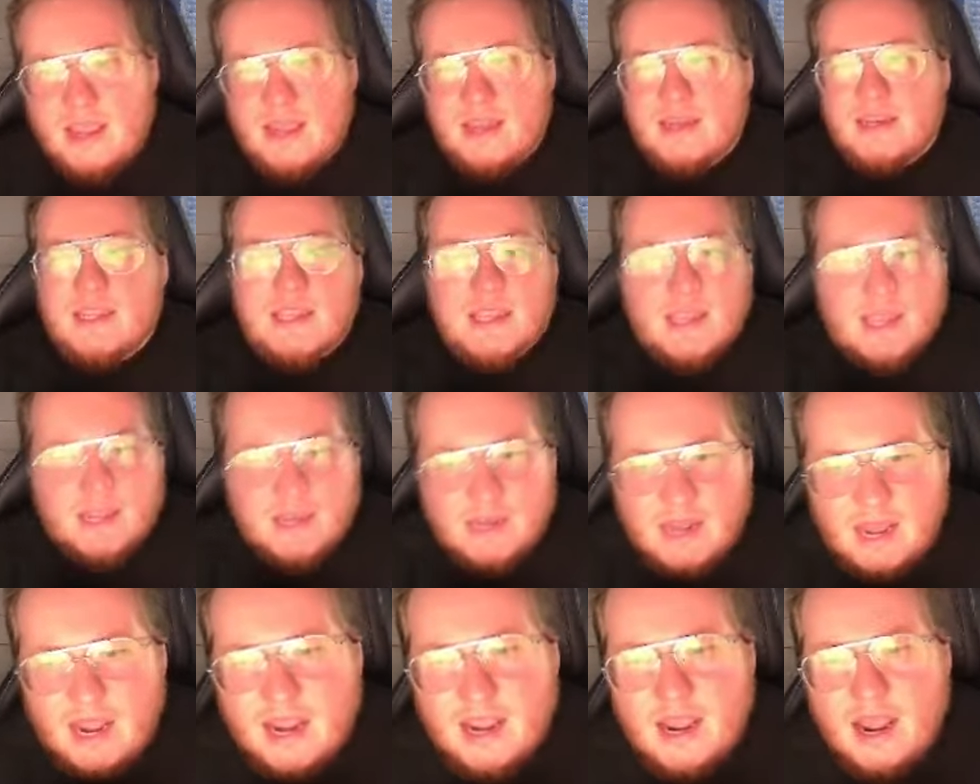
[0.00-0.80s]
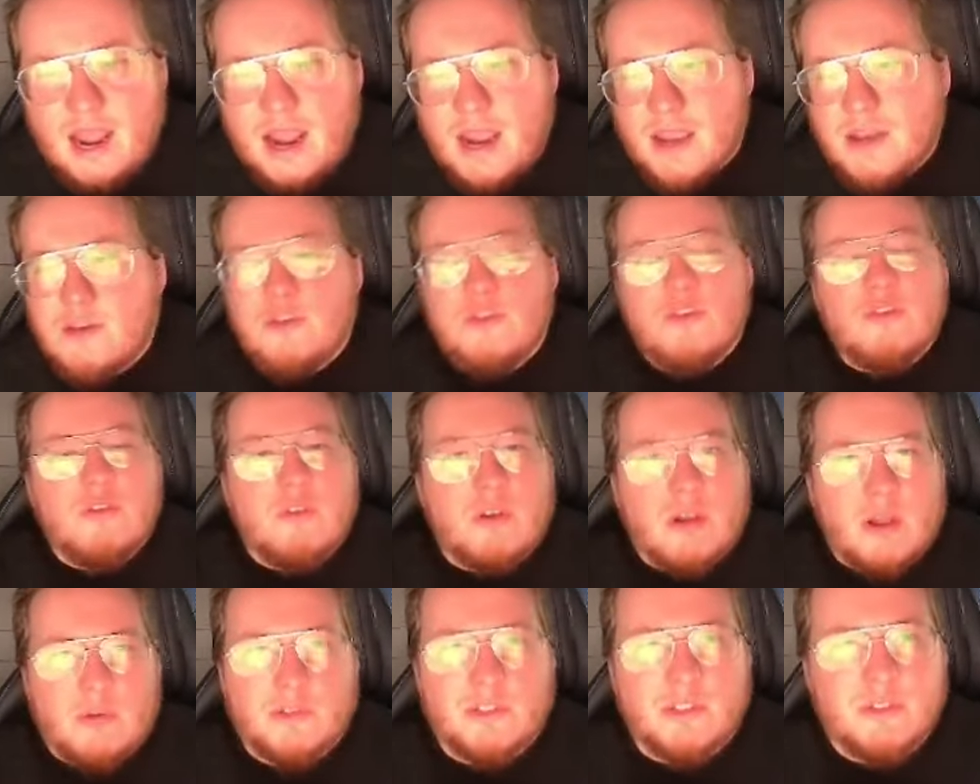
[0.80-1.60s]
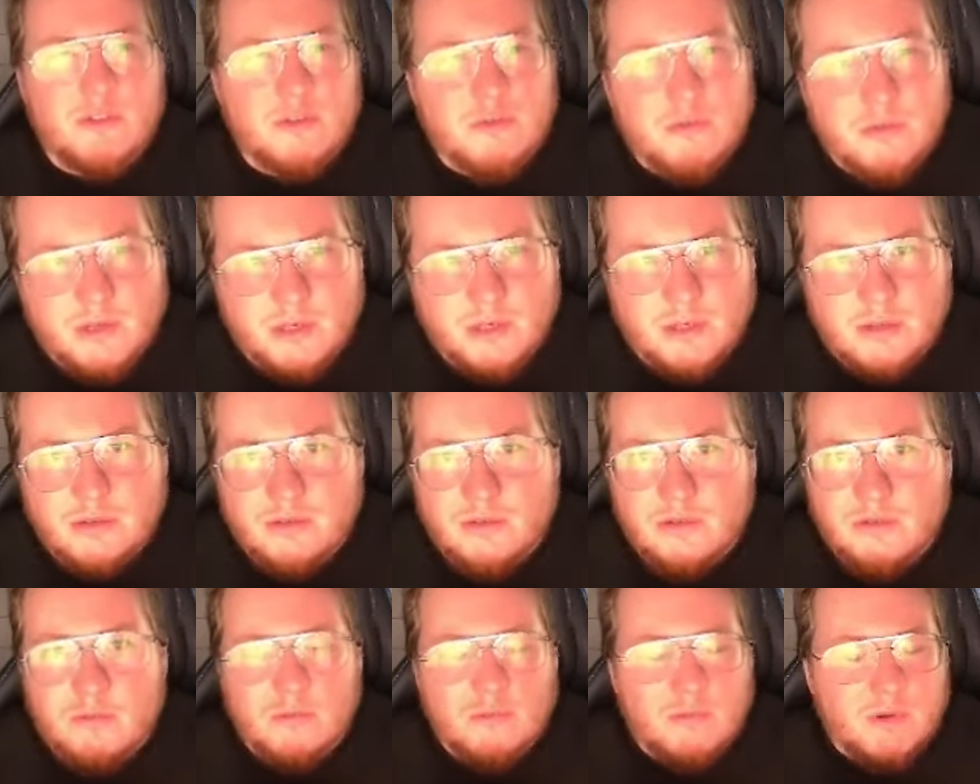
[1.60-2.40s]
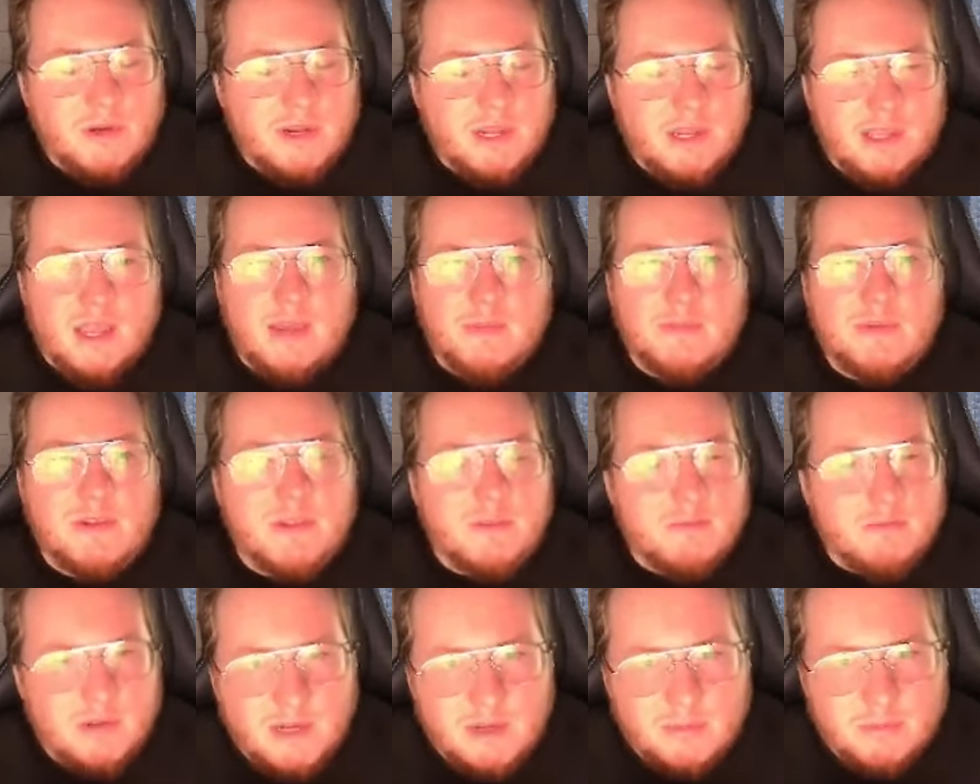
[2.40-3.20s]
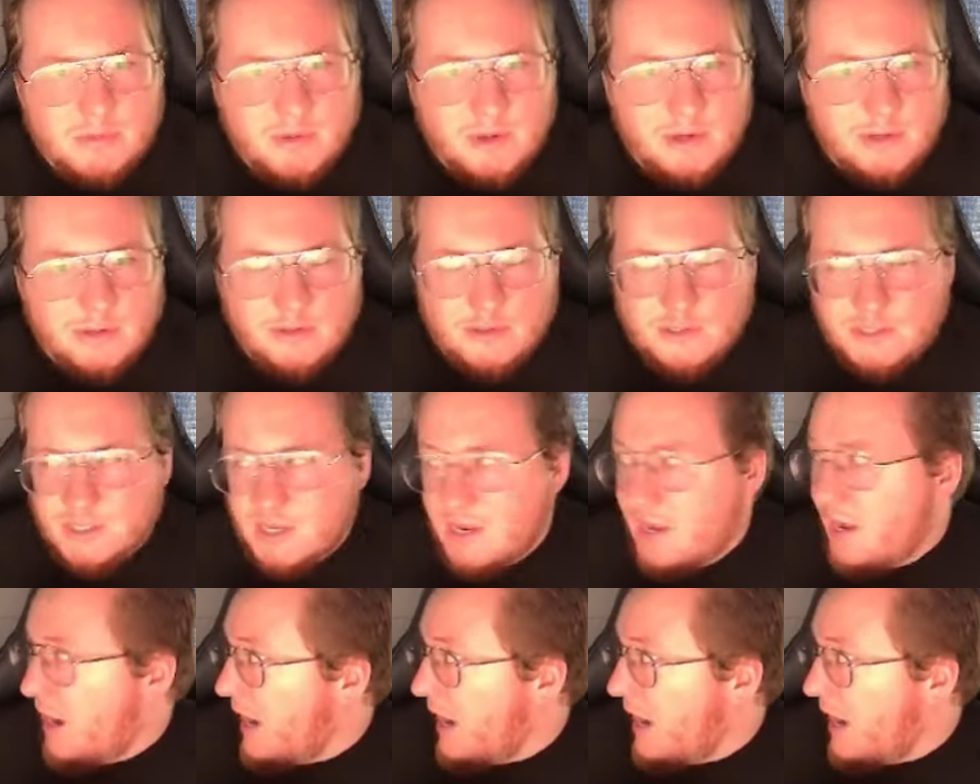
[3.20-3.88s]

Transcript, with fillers: And again, I, I knew what I was doing when it came to 3D printers.